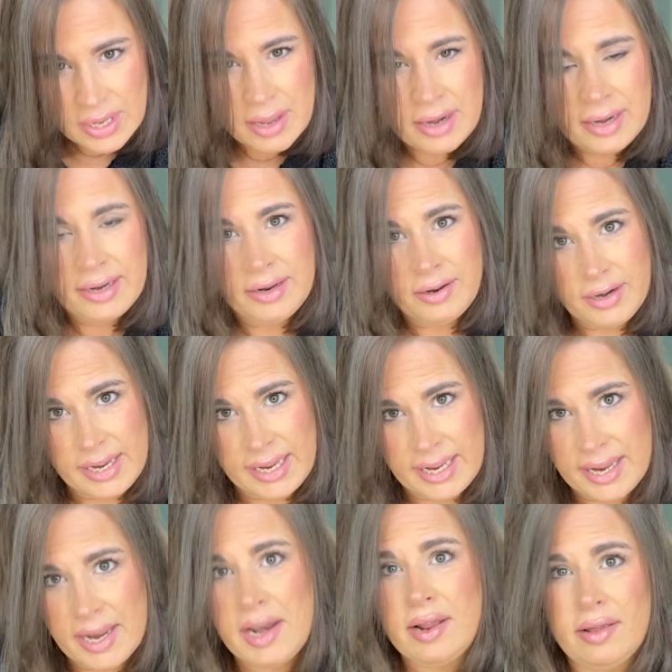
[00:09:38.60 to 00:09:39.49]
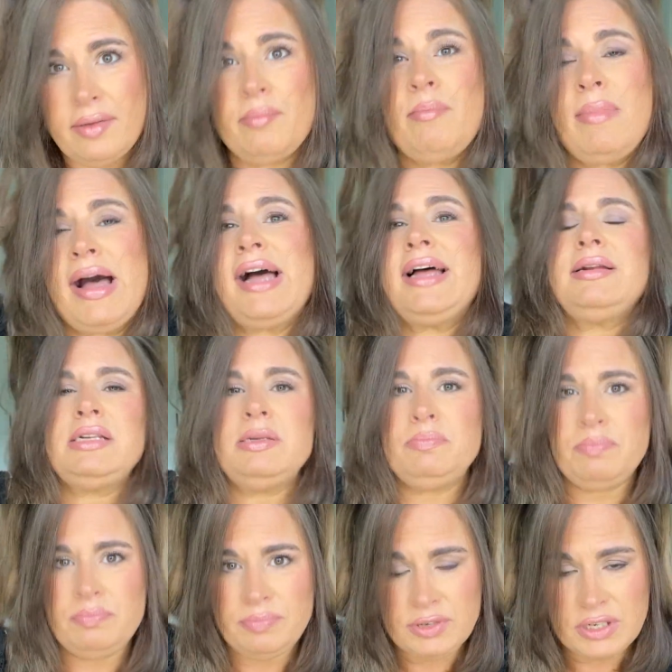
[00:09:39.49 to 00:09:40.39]
Now again, my
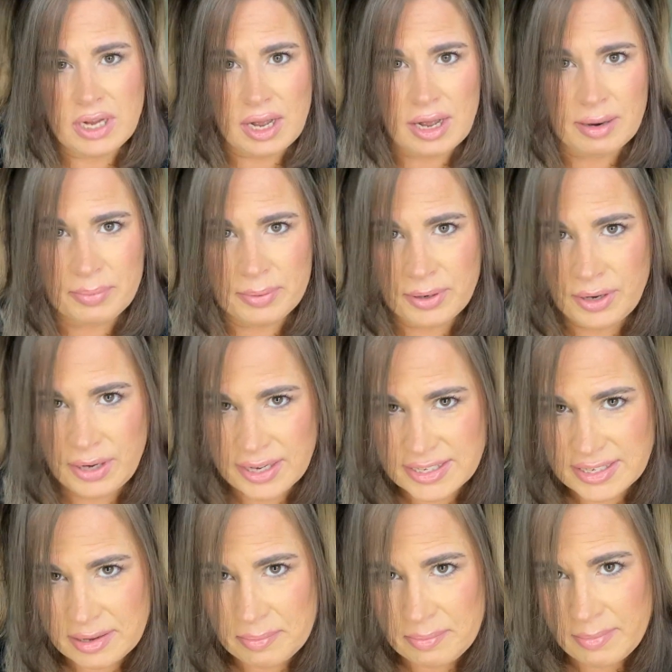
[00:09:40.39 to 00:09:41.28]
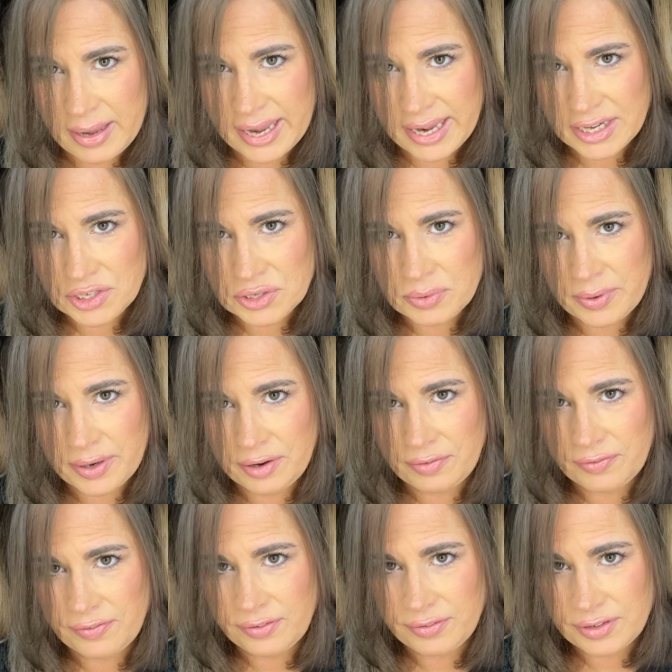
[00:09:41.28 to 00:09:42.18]
topper doesn't match
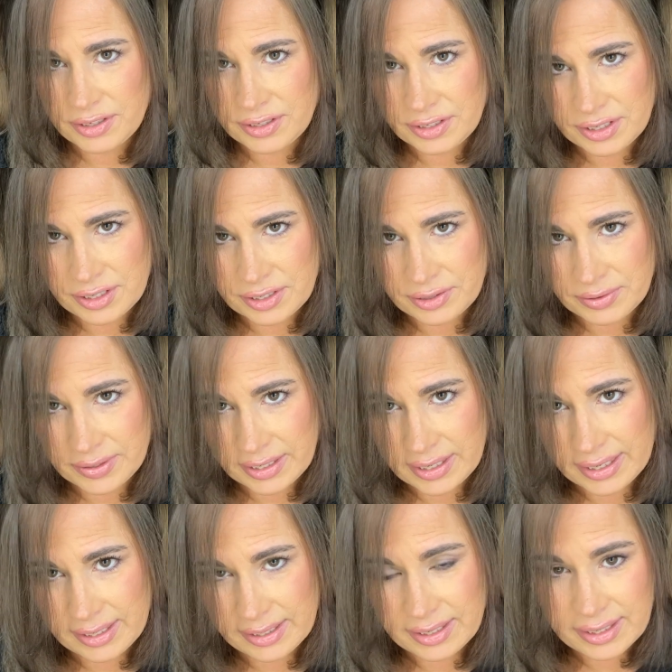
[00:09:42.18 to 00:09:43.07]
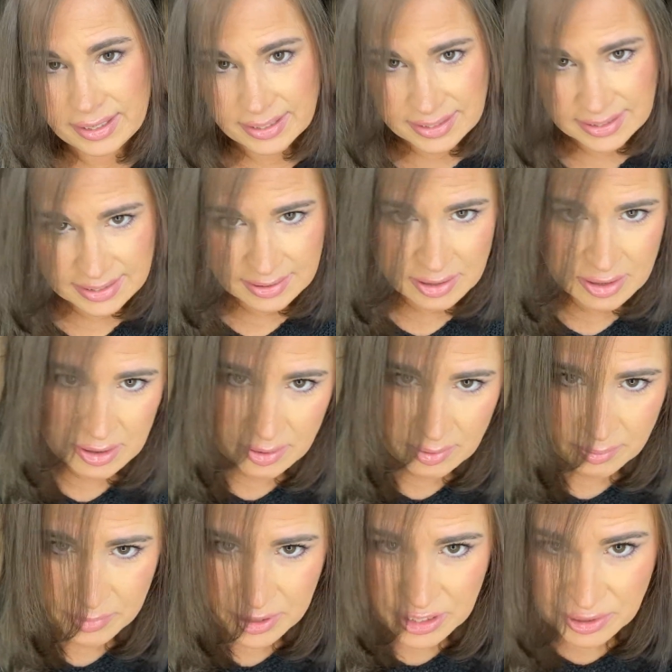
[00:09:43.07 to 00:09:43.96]
well to do it like this,
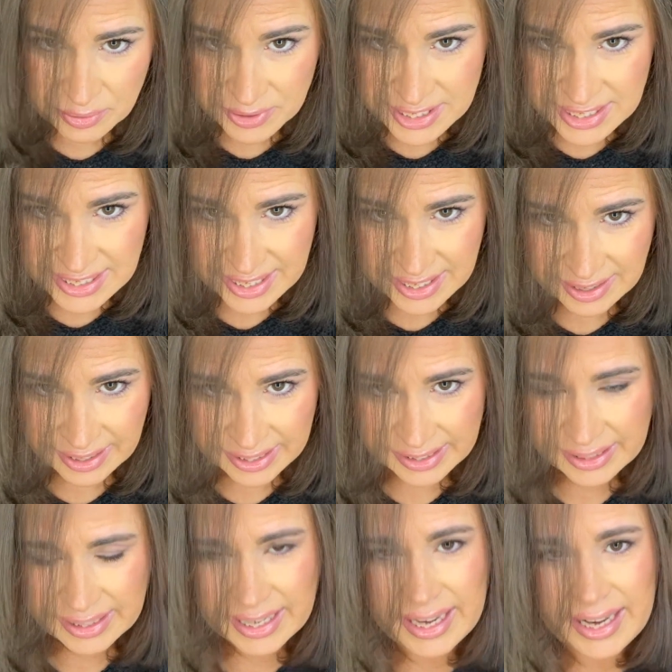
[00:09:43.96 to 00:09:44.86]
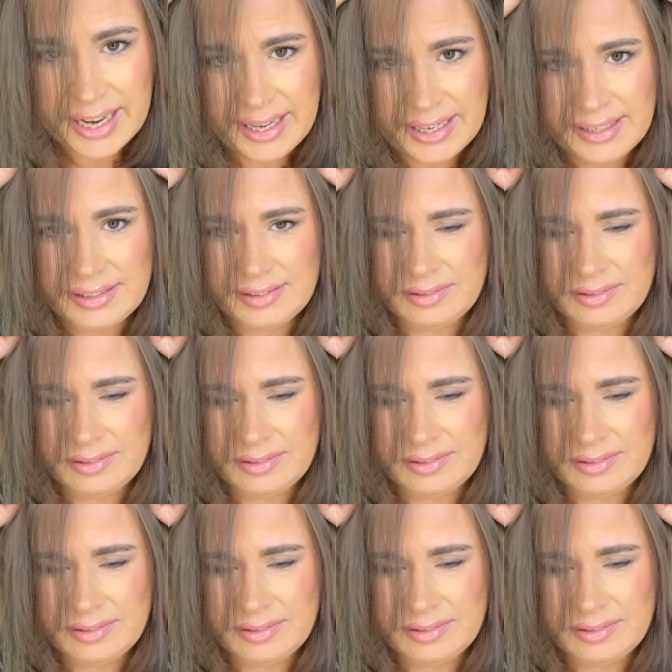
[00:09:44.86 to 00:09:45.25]
but you would set it like that.